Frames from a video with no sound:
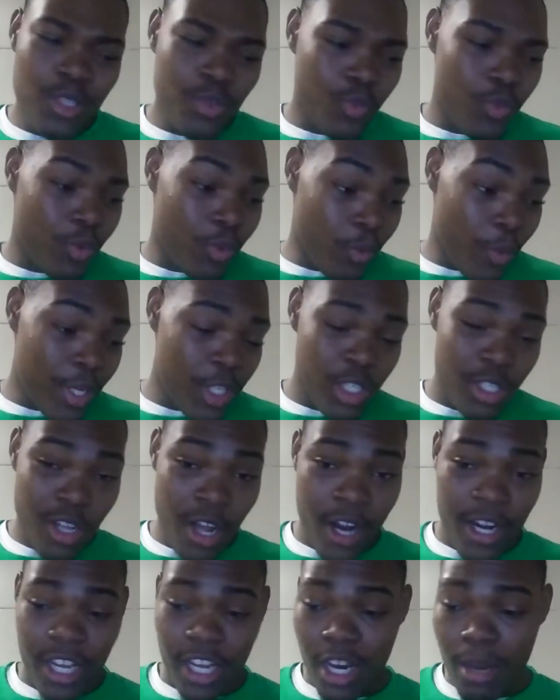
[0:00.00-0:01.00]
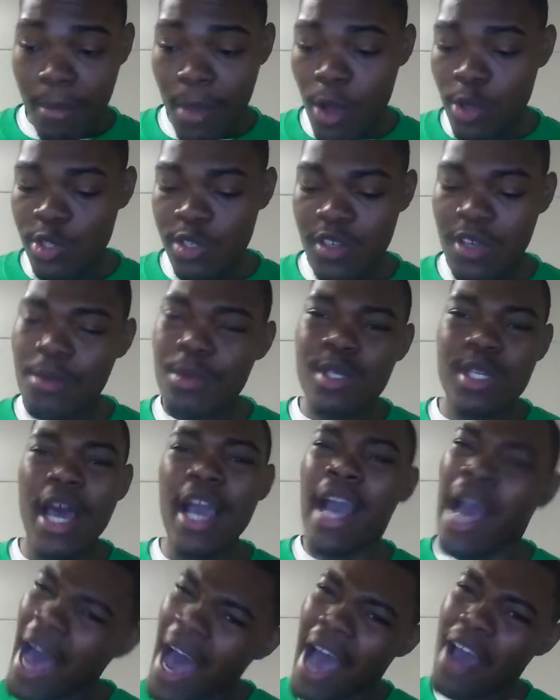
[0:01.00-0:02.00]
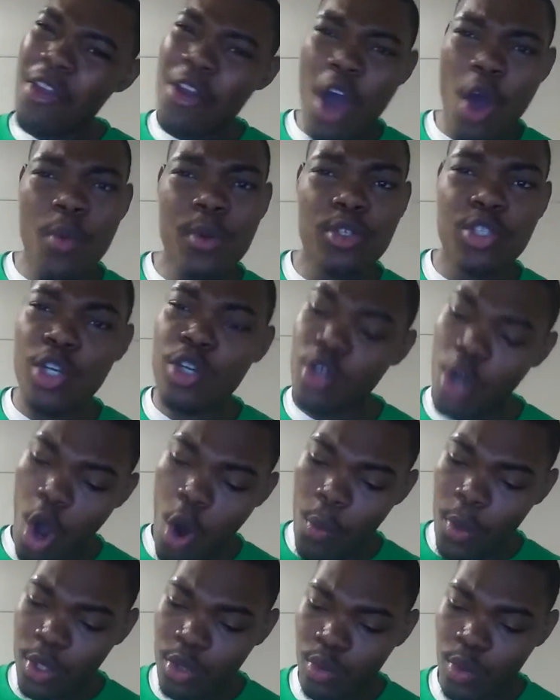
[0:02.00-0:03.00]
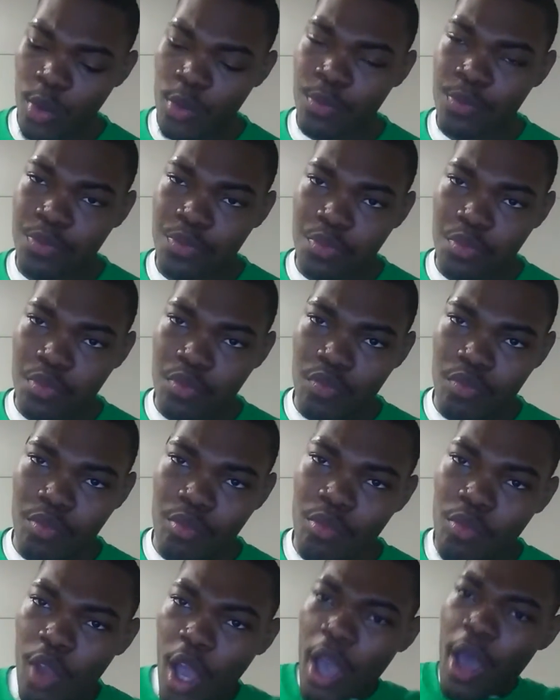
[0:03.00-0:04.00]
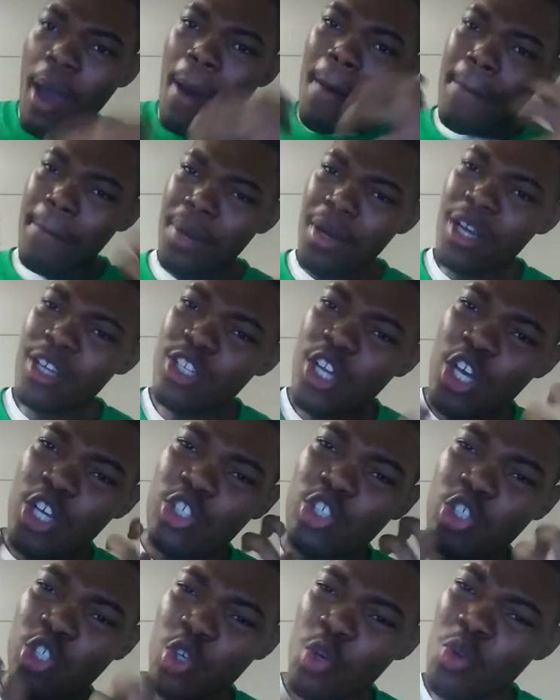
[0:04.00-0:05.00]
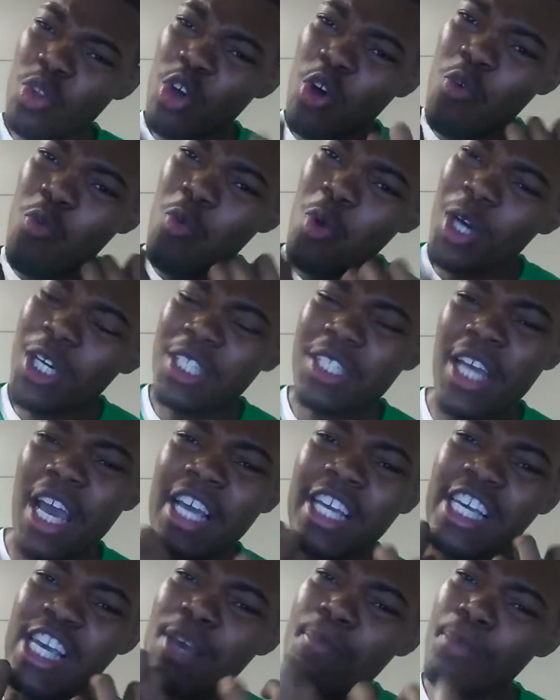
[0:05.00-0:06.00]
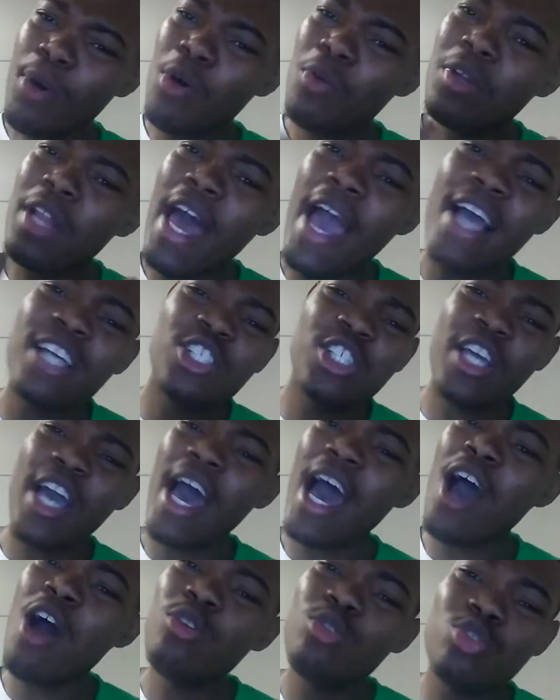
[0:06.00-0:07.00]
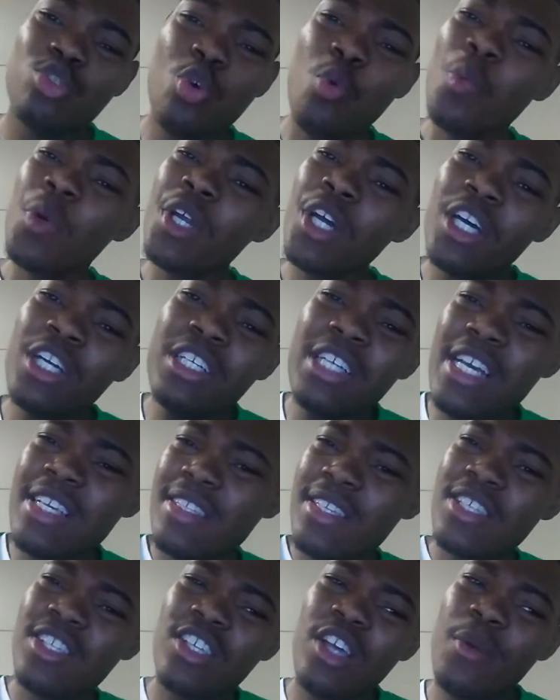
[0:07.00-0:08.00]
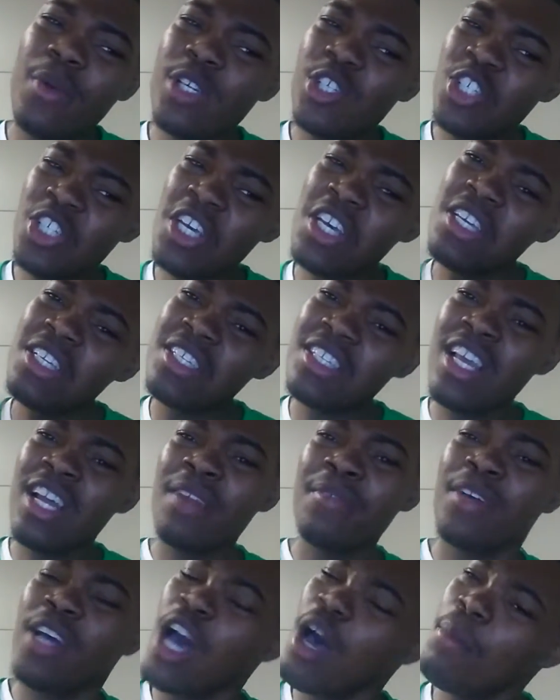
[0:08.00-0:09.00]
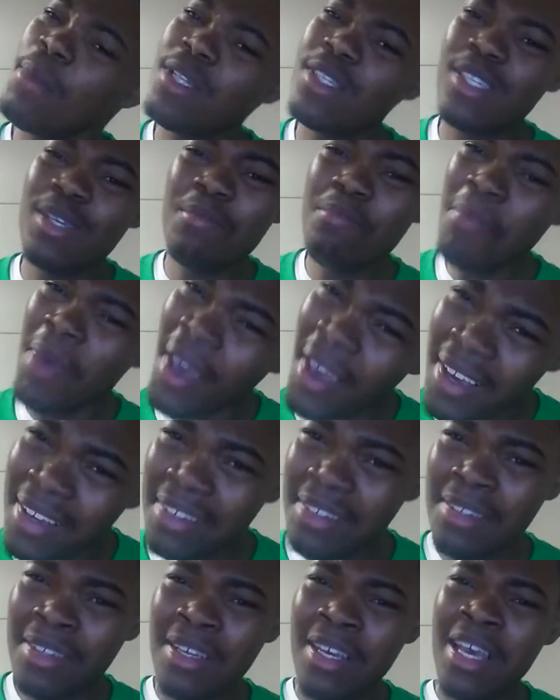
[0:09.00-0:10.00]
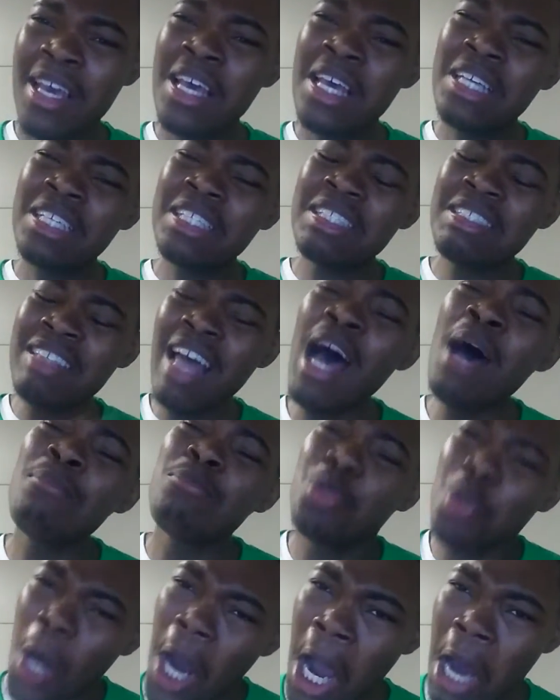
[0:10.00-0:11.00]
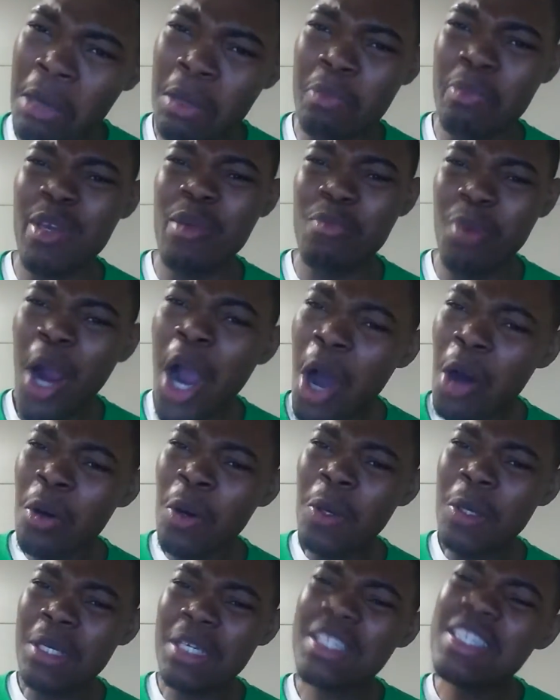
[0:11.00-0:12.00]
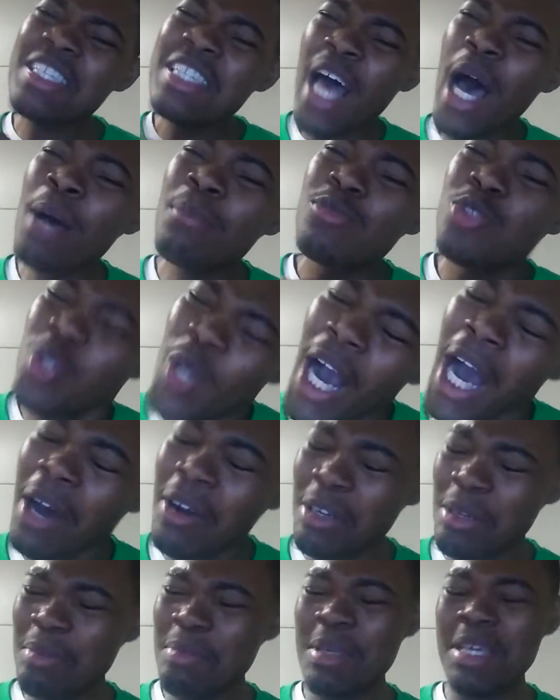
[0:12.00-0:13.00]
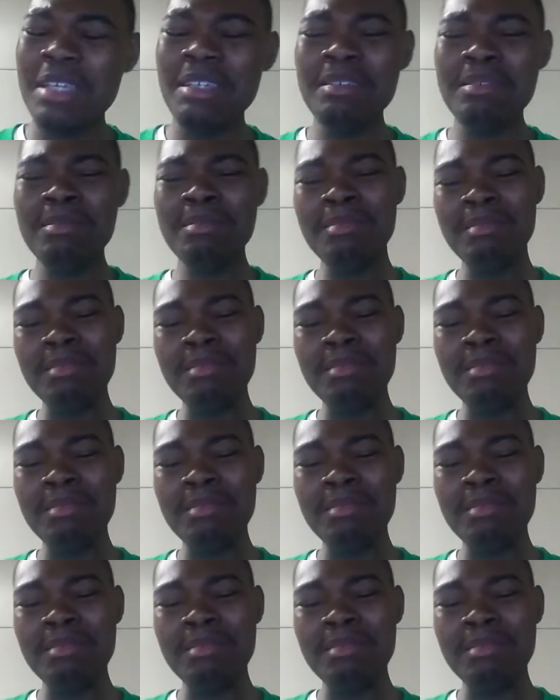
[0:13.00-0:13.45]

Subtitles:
When Rich started getting emotional, he was like, I know what you're going through, but you the one that keep on lashing out doing unnecessary shit instead of coming to me. Stop drowning me, bro. Stop drowning me.